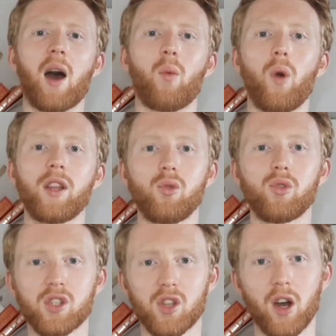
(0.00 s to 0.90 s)
And when
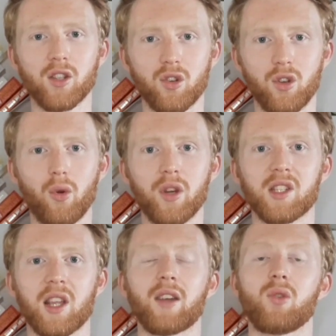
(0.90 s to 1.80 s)
you start to
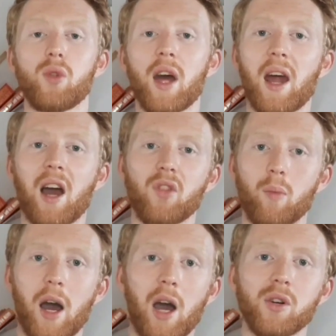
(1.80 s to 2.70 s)
notice that, you then have
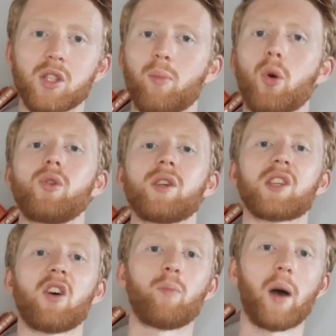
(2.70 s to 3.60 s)
the power to pull
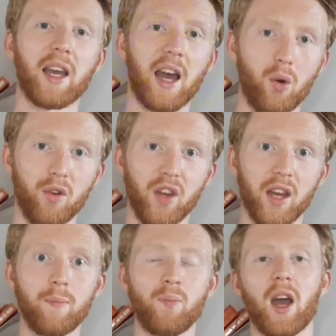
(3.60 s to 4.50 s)
yourself back out of
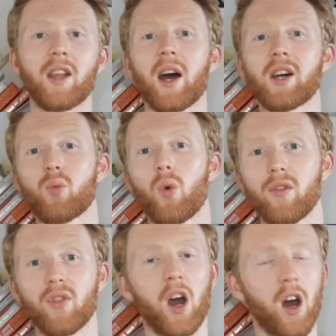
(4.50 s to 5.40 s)
it. And that's
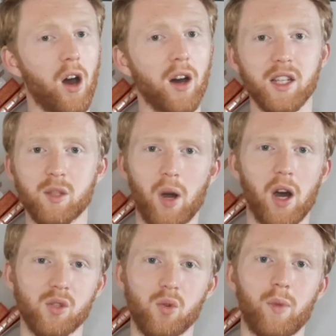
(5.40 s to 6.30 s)
one of the hardest
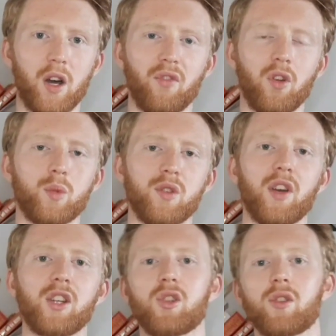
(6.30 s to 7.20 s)
parts with mindful
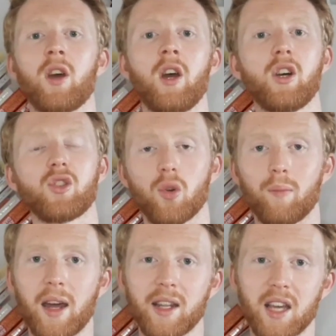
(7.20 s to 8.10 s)
observation.
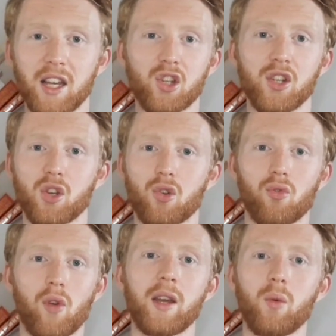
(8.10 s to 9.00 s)
So meditation is a
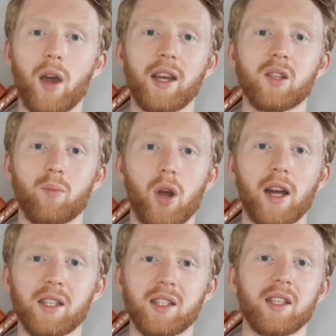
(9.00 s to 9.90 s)
great way to
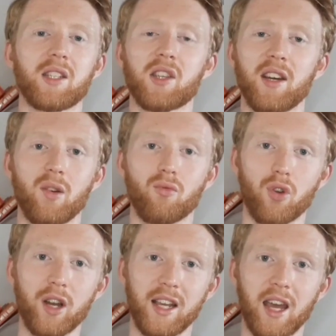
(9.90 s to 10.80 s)
practice this skill
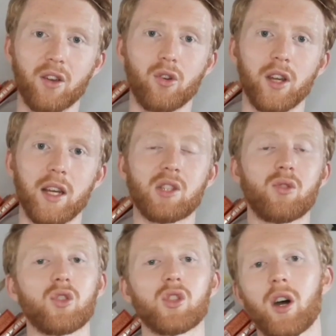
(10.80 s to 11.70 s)
and really get good at it.
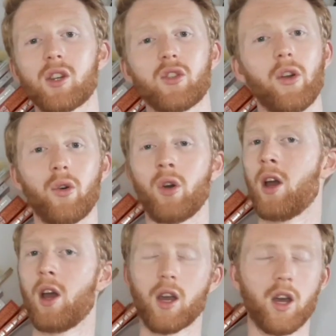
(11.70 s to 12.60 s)
So start slow,
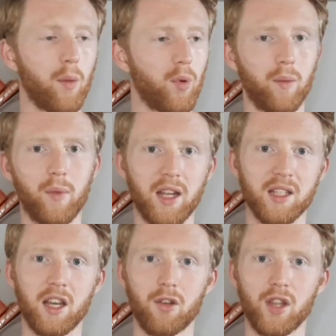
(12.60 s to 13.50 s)
couple of
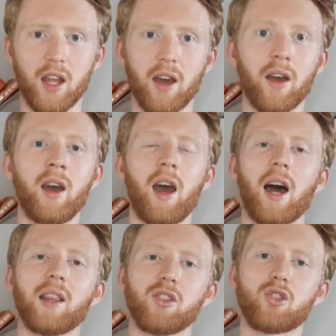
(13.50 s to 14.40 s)
minutes here and there,
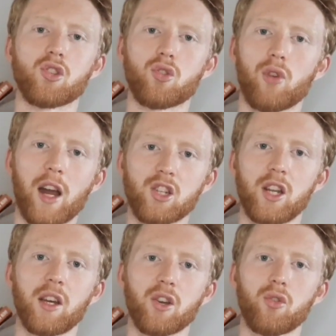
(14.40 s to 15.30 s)
and then just
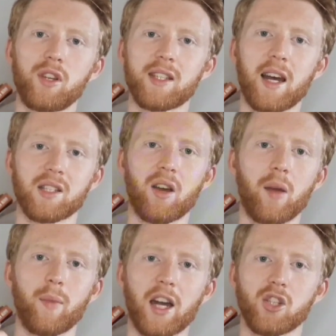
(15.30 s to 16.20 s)
gradually increase that
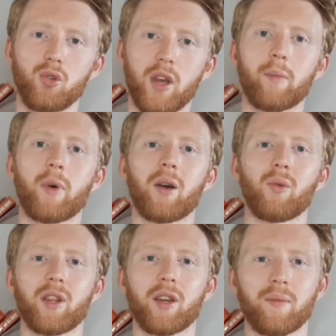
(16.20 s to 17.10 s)
time as you get
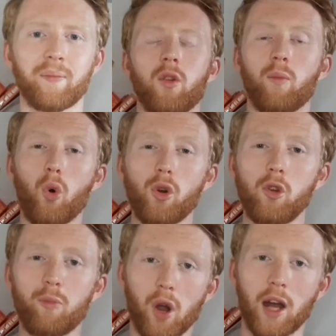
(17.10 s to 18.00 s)
better with it. The more
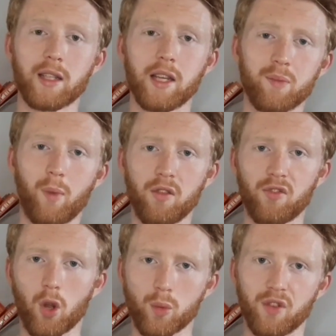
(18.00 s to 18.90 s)
you practice
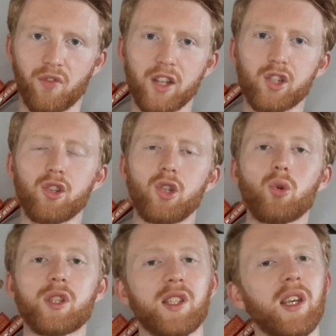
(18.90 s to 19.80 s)
mindful observation,
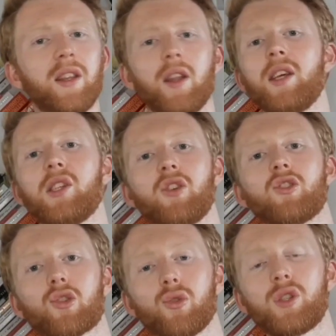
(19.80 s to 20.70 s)
you'll see that these
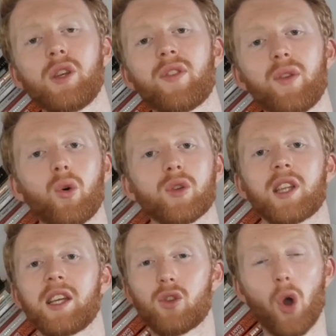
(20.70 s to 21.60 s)
intrusive
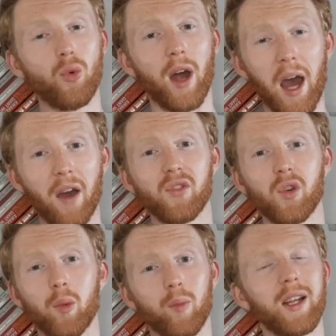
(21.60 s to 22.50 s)
thoughts, they don't have
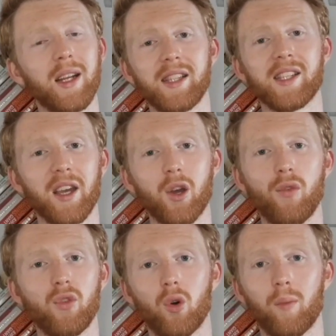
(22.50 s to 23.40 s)
to completely take
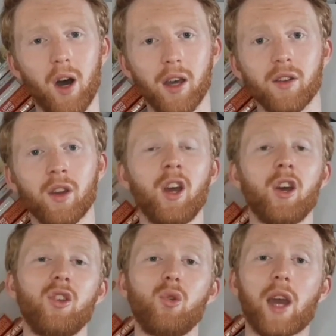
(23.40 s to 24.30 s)
over your mind.
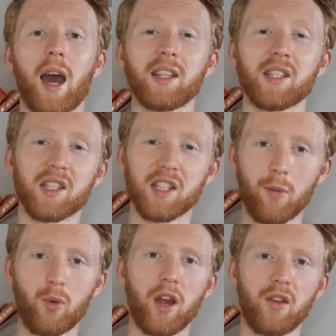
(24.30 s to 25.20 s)
You can
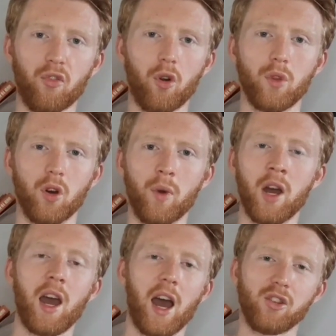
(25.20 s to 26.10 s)
separate from
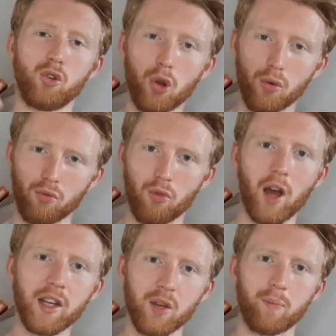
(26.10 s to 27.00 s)
them and you can
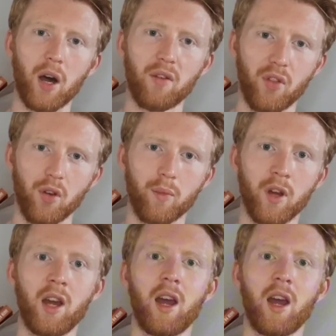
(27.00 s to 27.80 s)
rise above them.